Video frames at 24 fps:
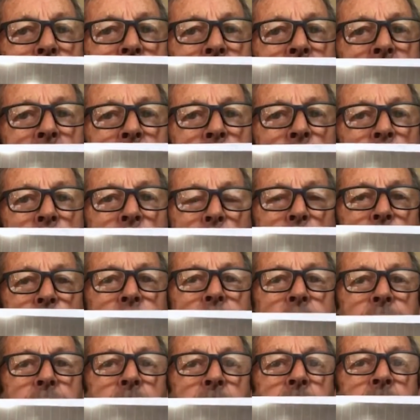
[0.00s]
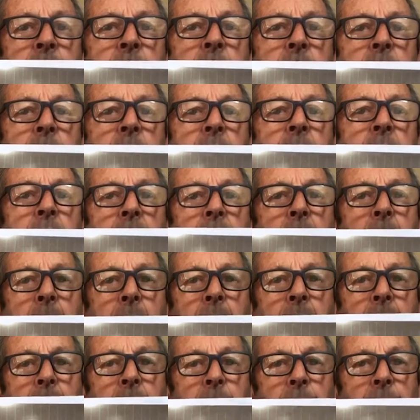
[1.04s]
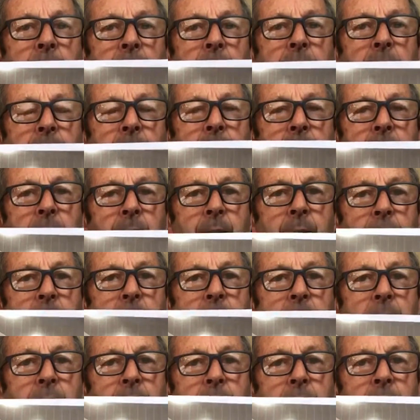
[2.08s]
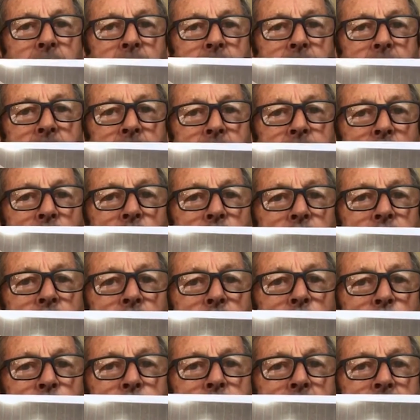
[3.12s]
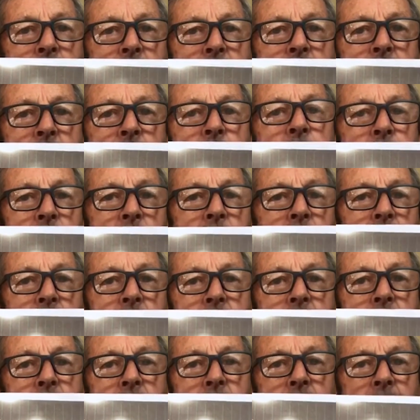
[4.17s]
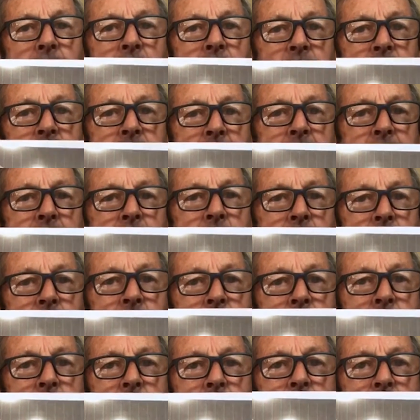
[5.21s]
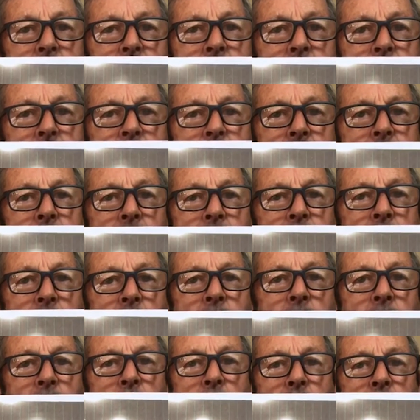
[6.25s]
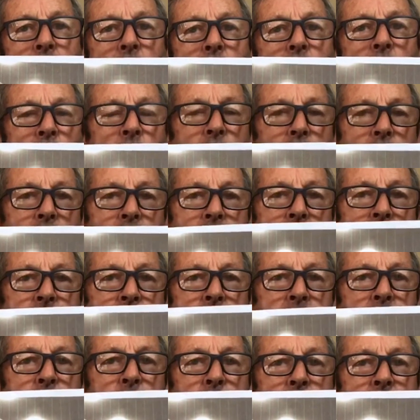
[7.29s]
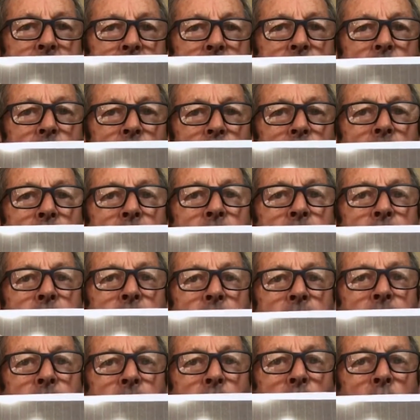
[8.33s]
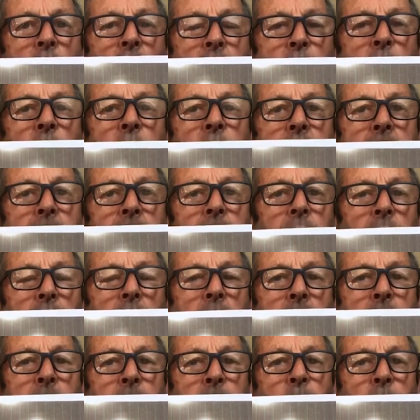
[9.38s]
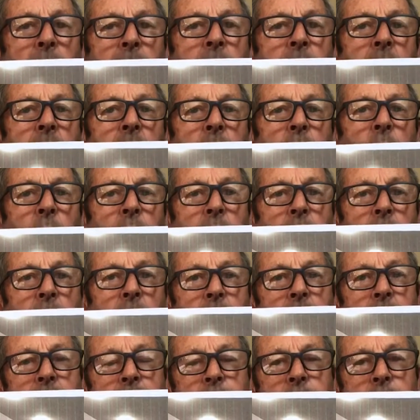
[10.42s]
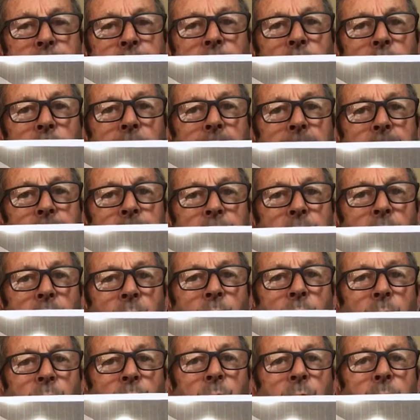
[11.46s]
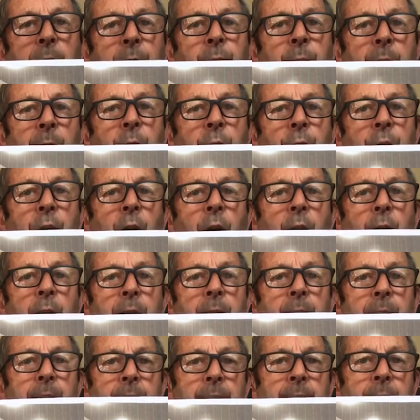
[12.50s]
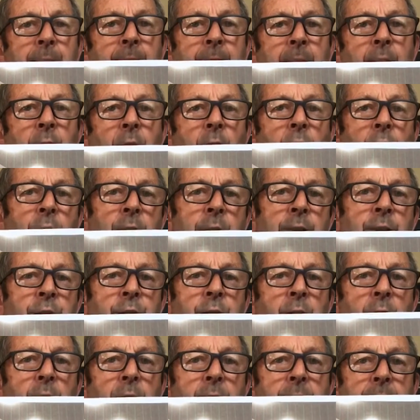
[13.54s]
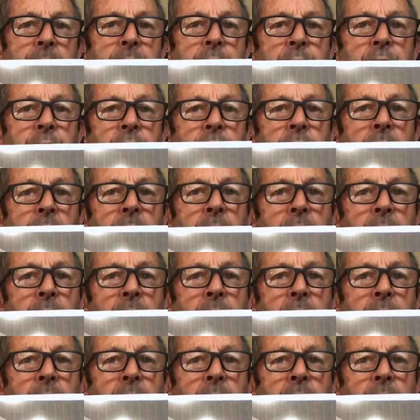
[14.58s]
may know most of them. If you look closely at them, you'll see that they're all different, but they all come from, they all have one thing in common. That was a few years ago when we were down at the Orange Heritage